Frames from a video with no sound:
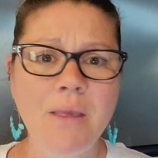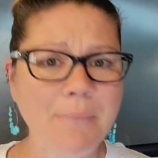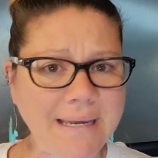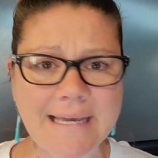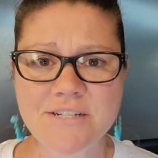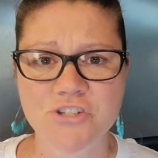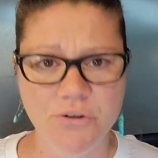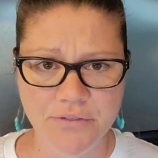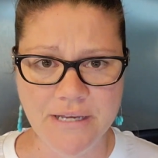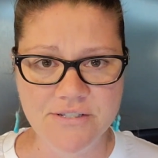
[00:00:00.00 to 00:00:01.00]
mayonnaise,
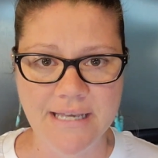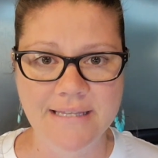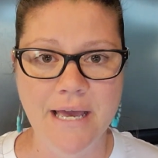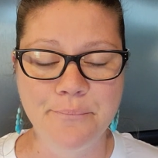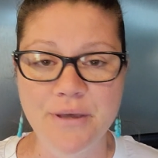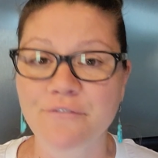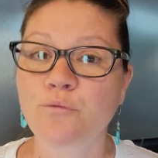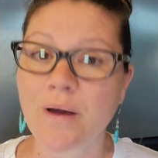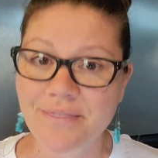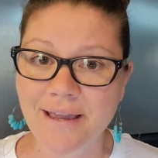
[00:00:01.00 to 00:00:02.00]
general things like that. But
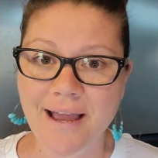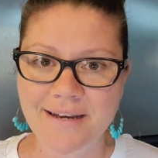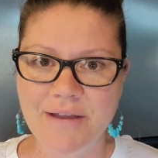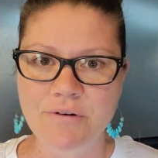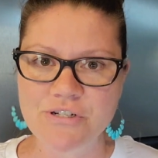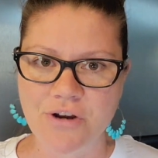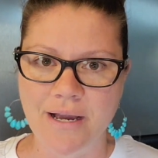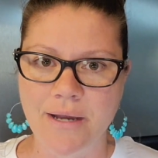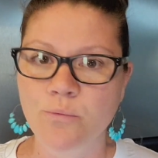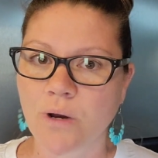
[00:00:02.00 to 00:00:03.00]
one thing I had never
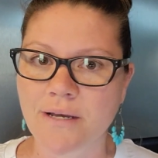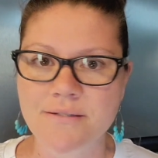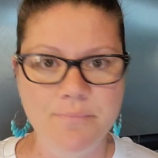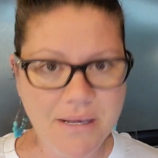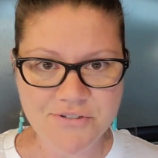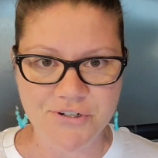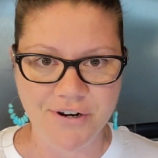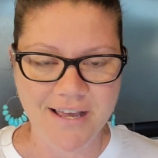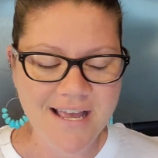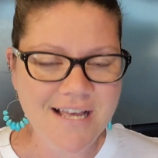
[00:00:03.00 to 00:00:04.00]
tried was
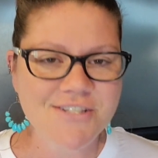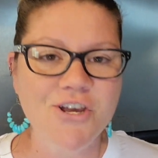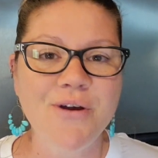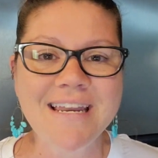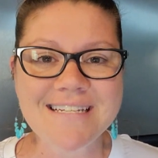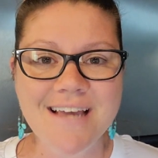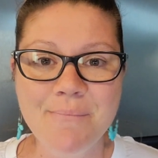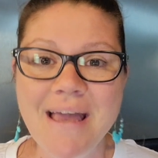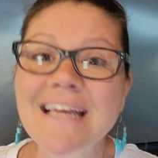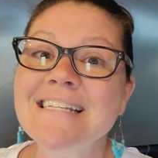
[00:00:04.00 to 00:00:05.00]
mustard. So
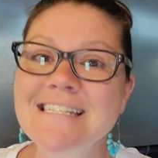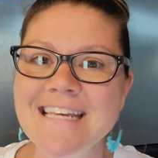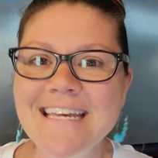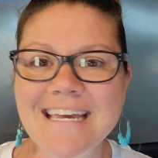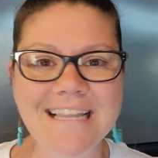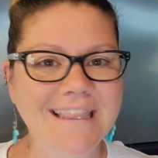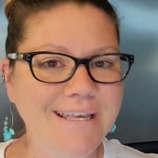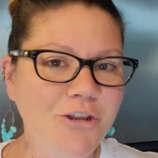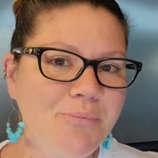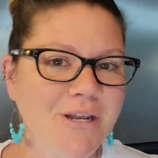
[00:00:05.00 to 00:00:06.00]
anytime I can sneak in a
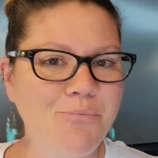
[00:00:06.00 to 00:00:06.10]
little bit of